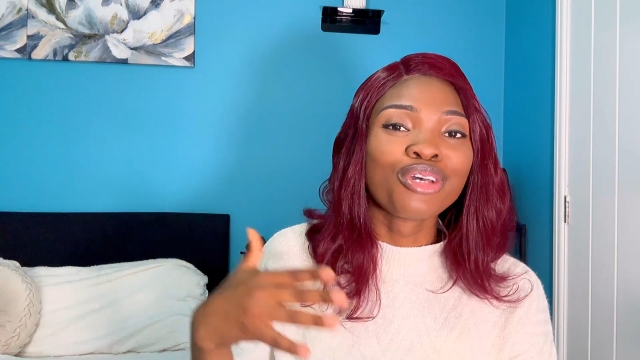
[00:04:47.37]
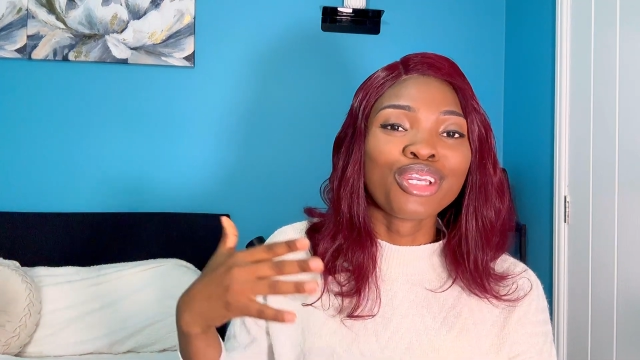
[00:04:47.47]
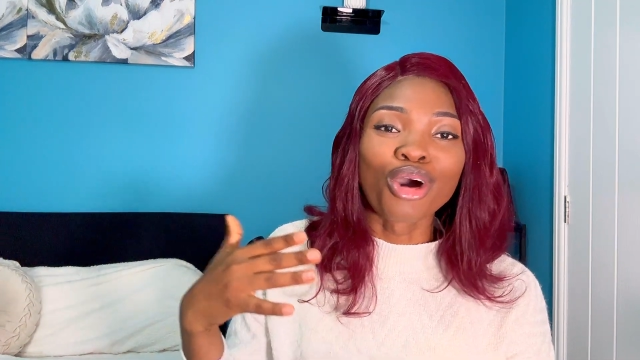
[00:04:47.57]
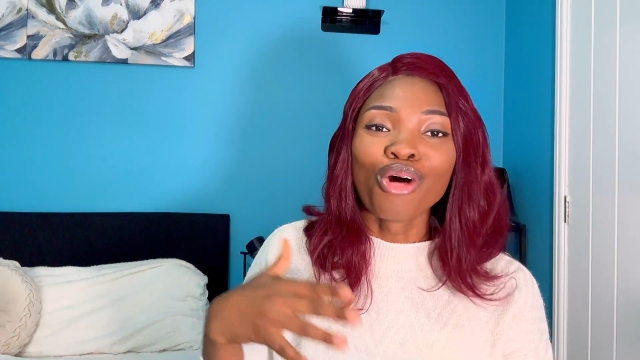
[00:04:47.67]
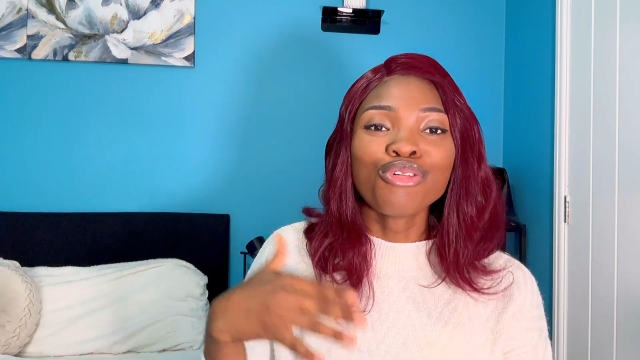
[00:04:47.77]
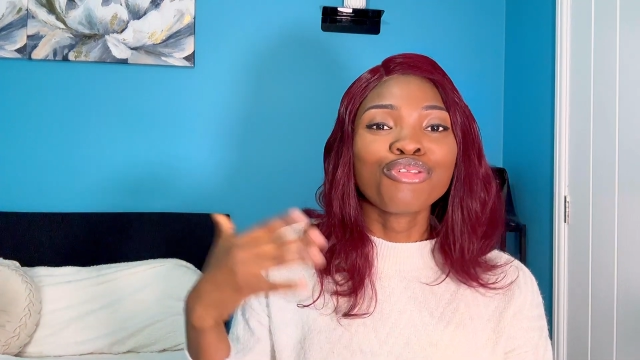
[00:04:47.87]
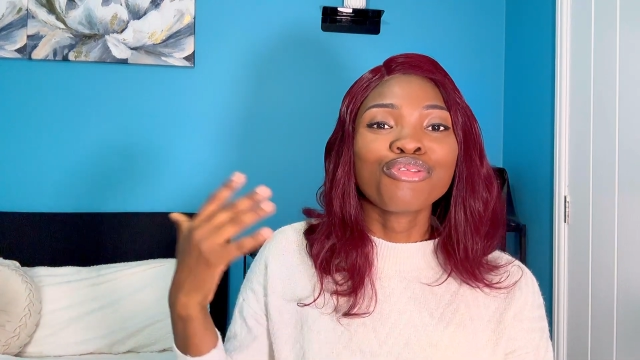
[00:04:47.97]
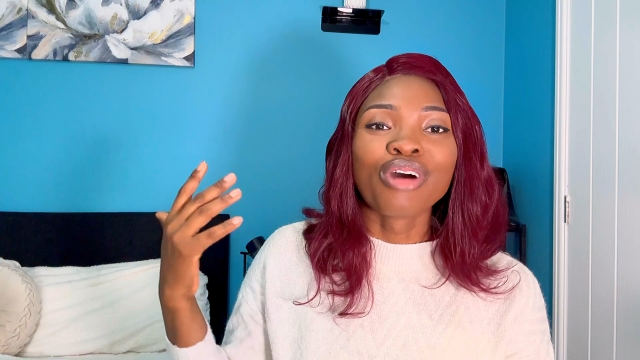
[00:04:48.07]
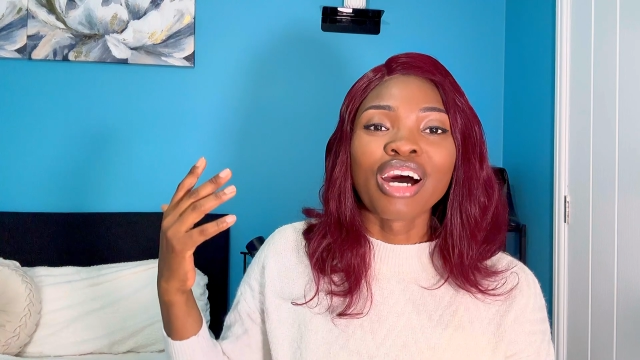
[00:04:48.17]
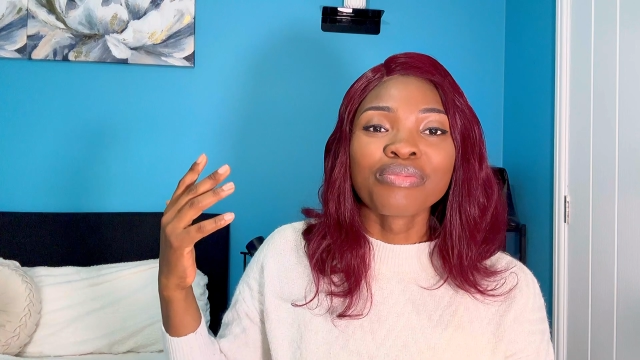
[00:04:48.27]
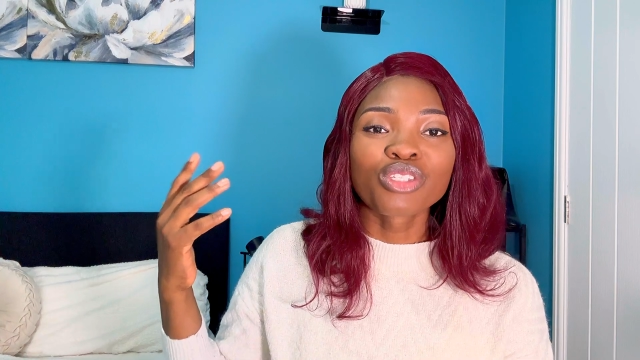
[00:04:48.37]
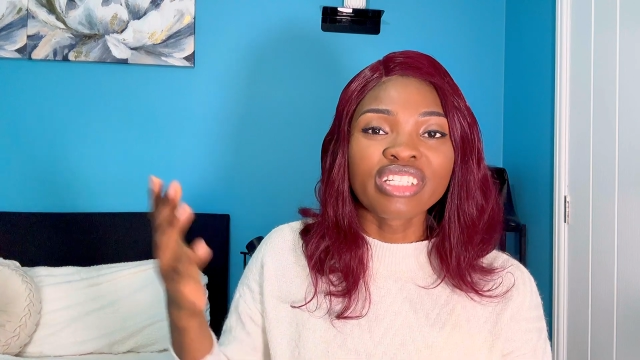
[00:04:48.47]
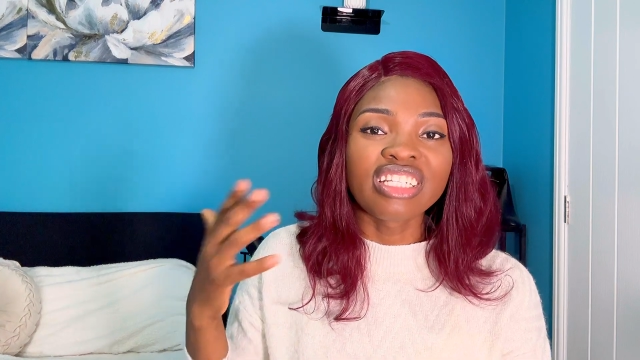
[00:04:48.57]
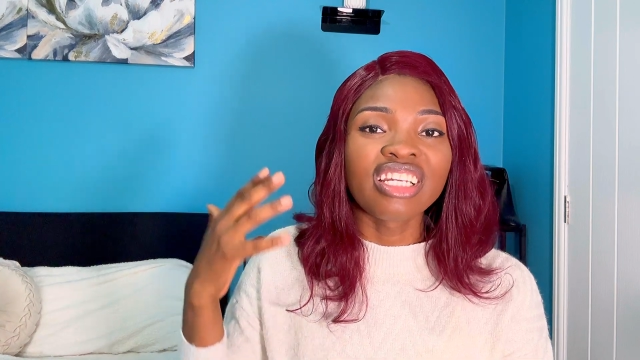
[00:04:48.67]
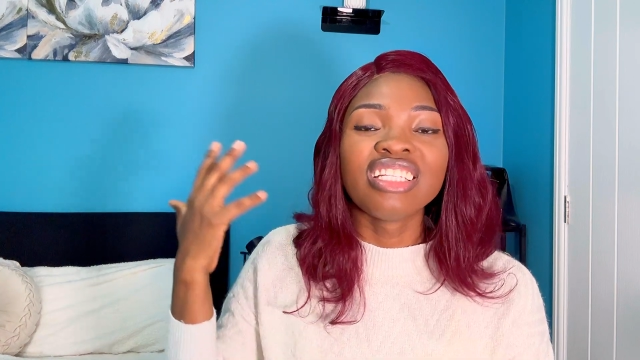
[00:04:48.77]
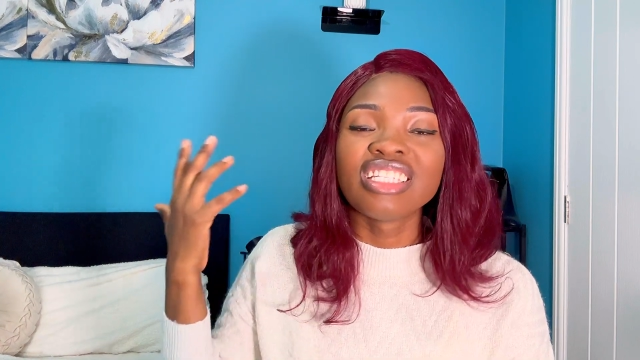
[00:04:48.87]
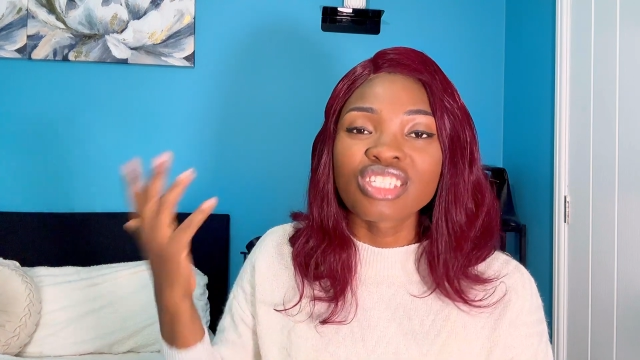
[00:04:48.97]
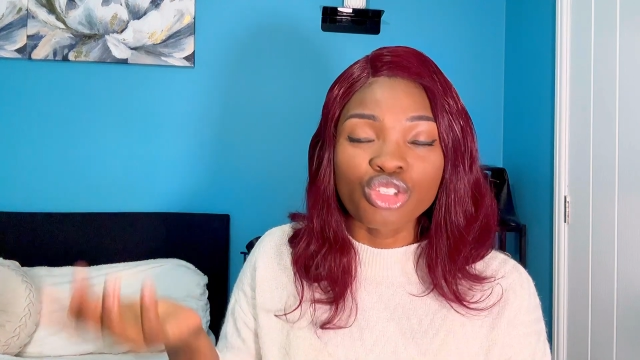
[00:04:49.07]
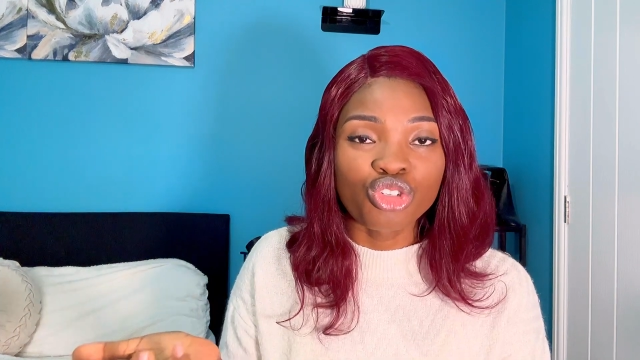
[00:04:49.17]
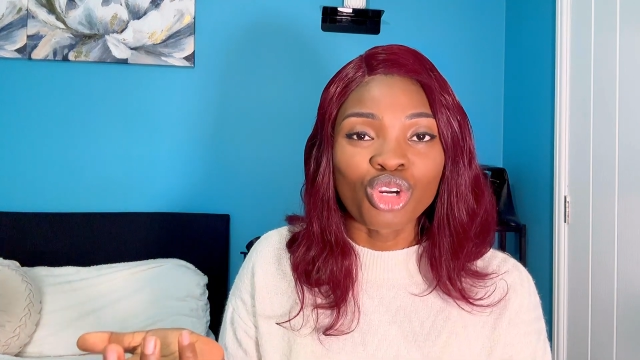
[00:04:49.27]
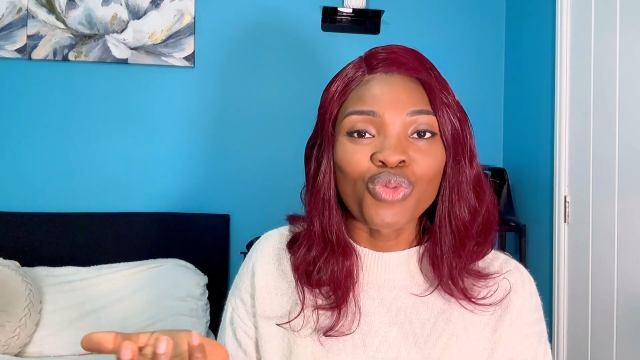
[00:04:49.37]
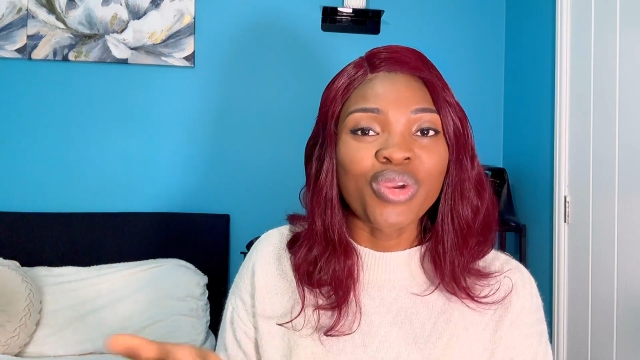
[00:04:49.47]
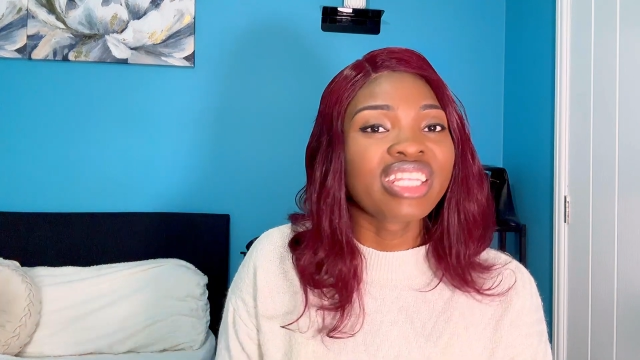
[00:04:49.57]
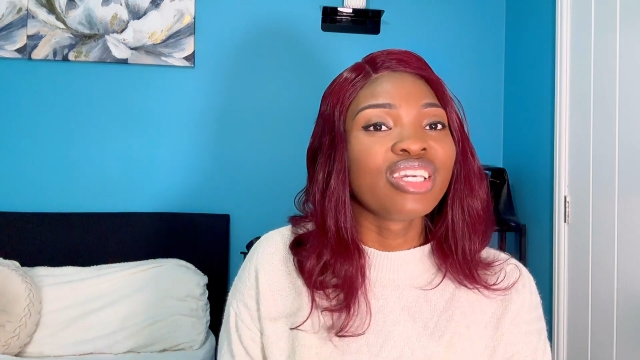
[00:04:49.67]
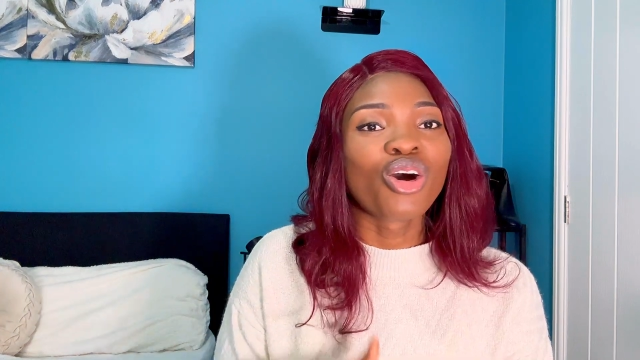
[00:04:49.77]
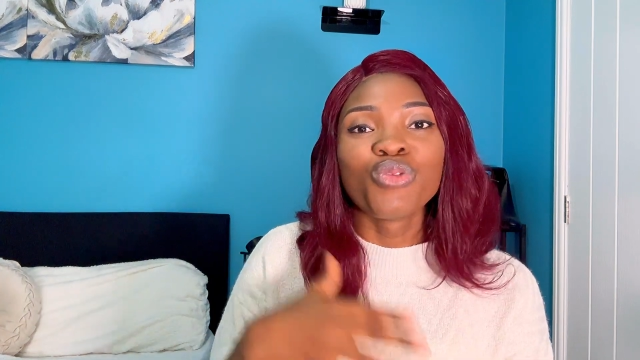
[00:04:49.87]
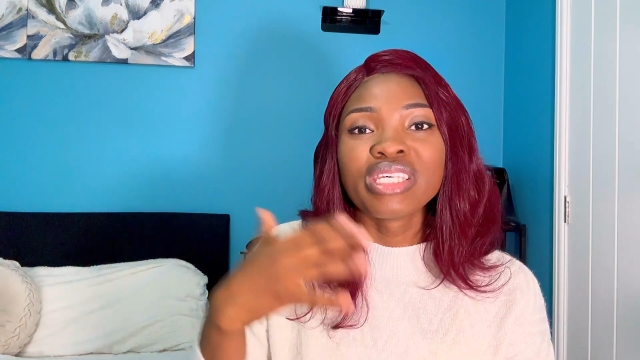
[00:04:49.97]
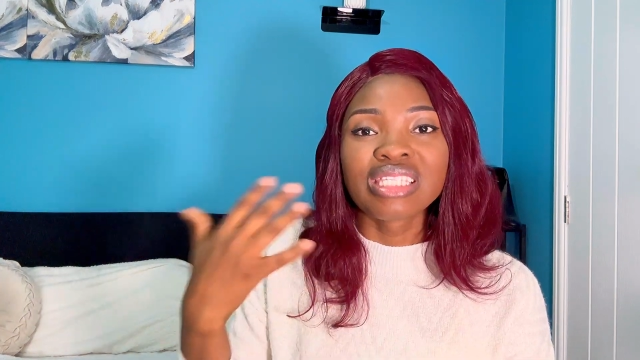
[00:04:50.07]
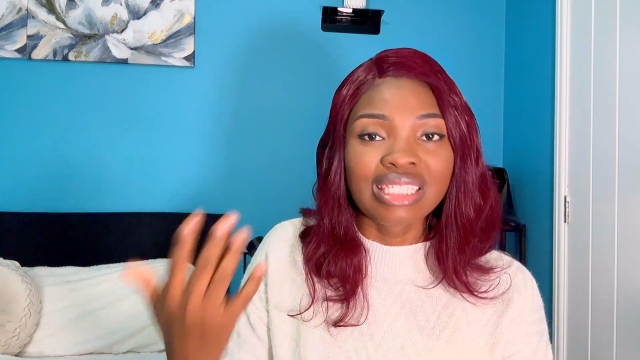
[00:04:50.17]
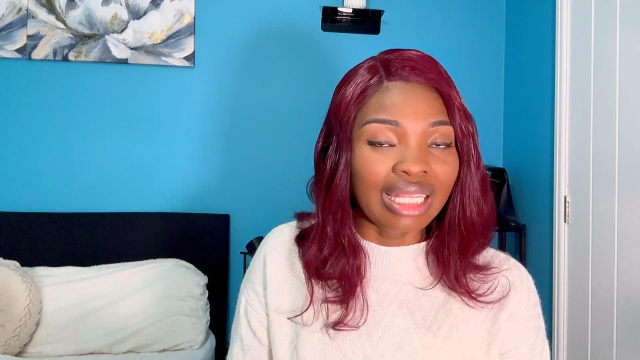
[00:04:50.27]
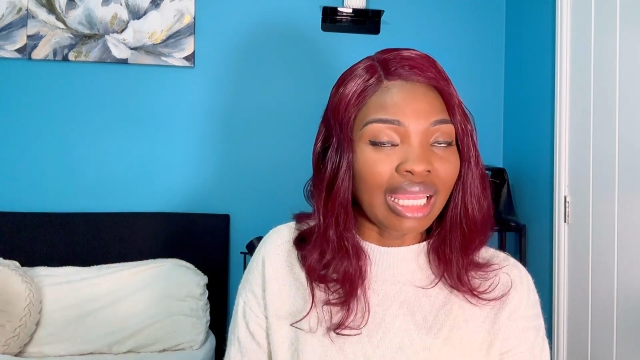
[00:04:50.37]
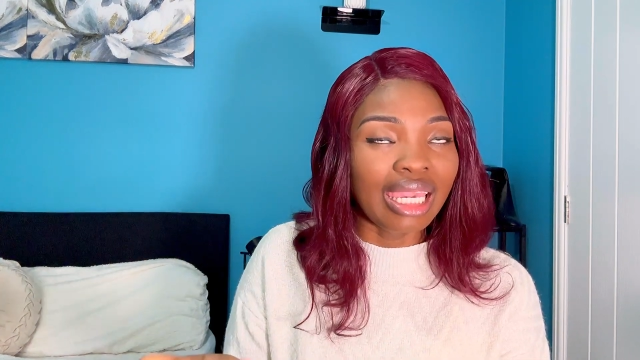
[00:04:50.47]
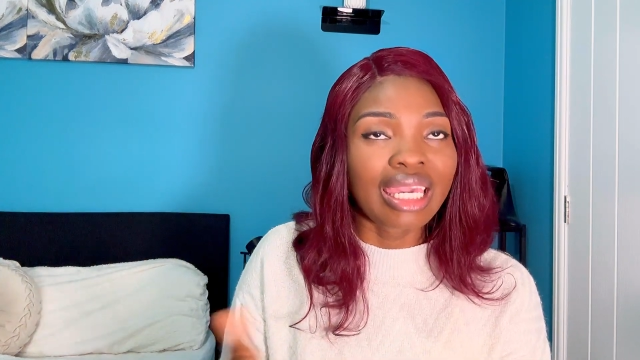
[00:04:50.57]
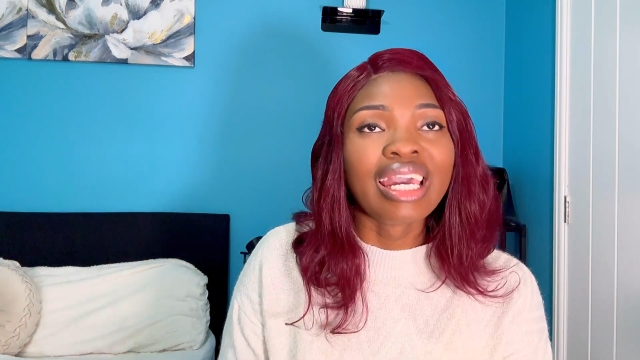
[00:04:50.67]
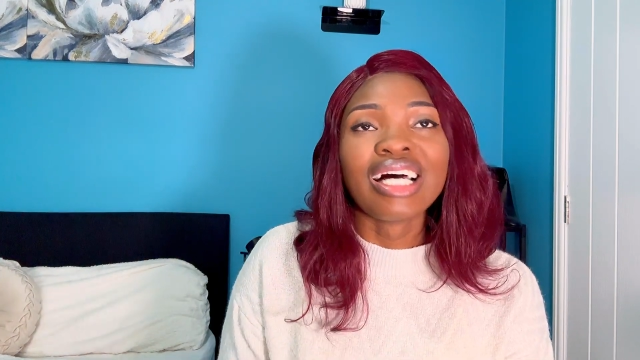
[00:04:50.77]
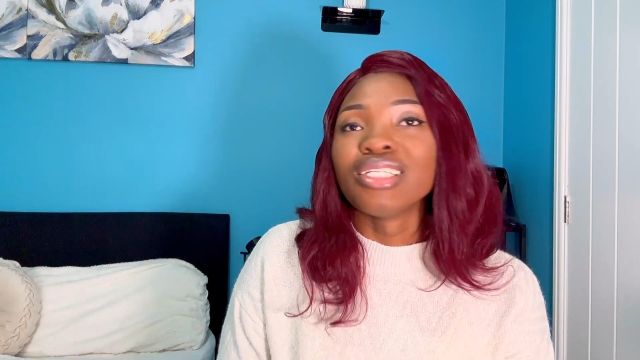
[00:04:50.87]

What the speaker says: or you studied in institution where they always delay,